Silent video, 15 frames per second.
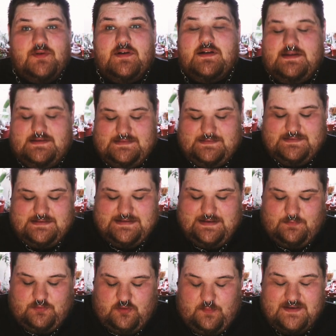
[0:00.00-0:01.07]
Do you want to see,
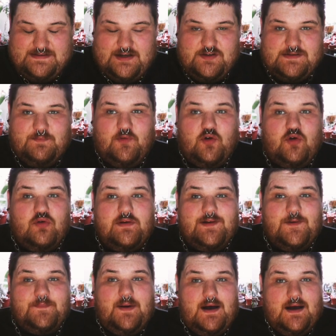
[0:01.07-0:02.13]
do you want me to send you some cool
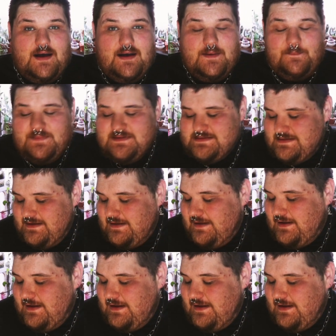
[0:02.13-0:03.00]
little pups?